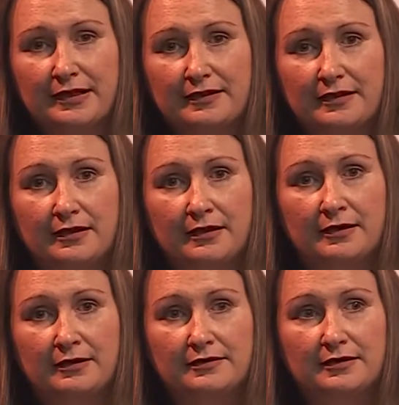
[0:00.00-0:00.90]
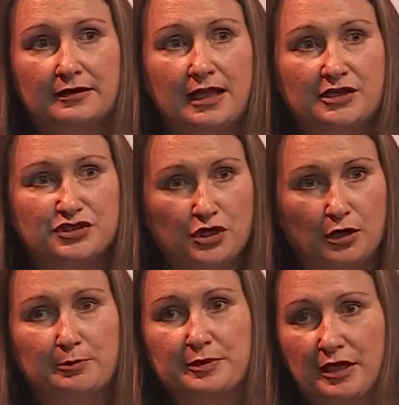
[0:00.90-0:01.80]
The large
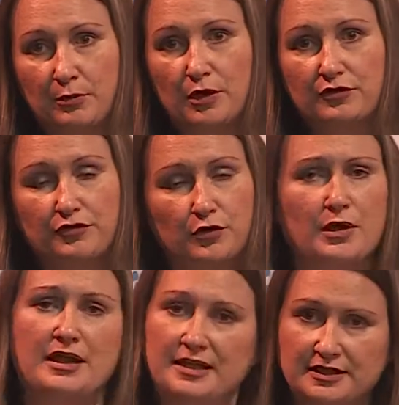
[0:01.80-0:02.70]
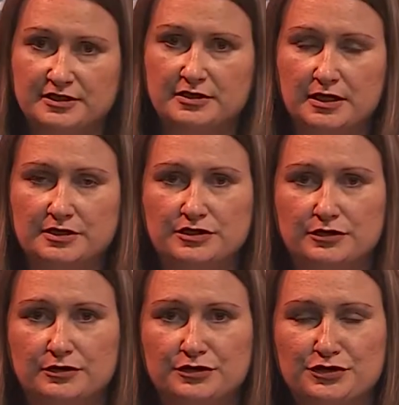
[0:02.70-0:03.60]
company I worked for, an
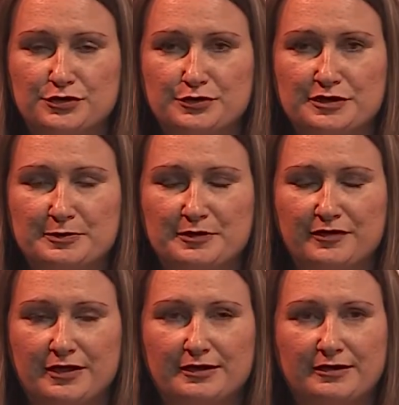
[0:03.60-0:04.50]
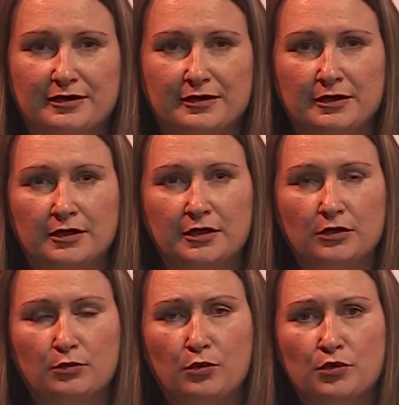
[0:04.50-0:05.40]
international insurance provider,
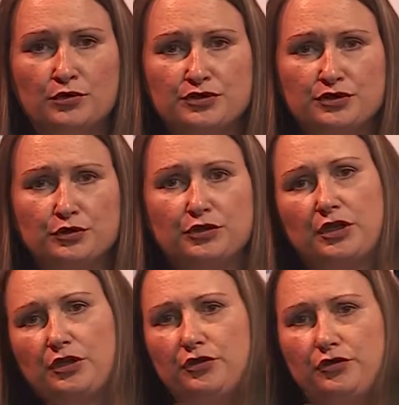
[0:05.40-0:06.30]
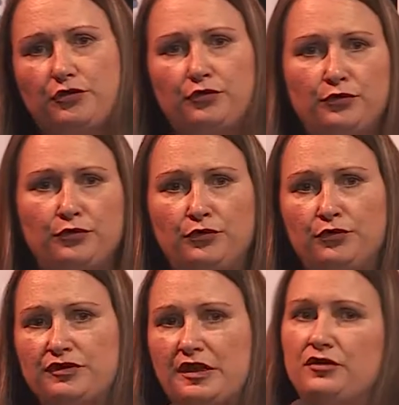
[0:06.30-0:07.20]
was looking to
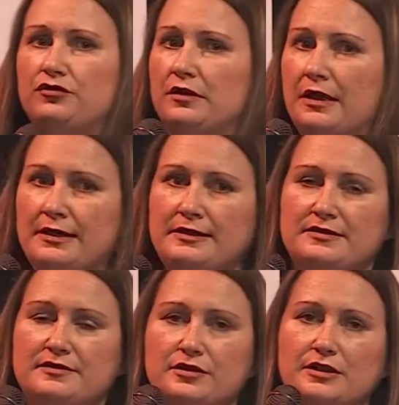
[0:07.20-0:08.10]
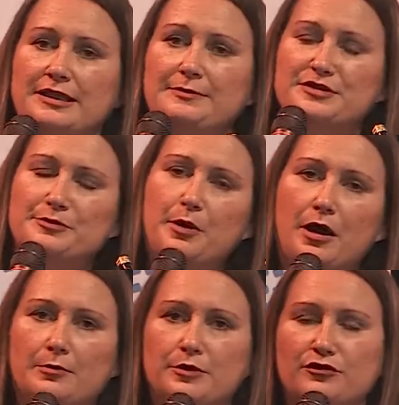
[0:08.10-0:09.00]
centralise their claims
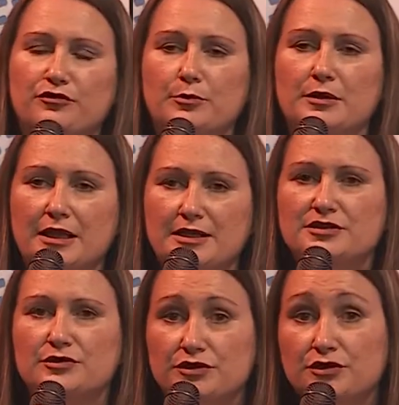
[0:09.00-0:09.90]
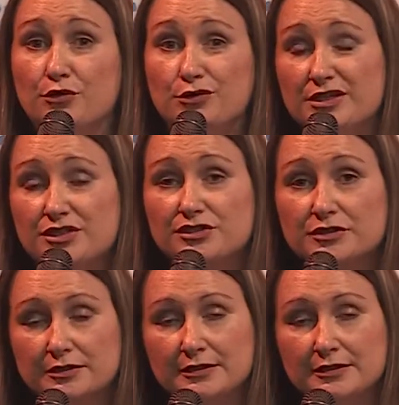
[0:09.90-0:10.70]
department from Glasgow to Norwich.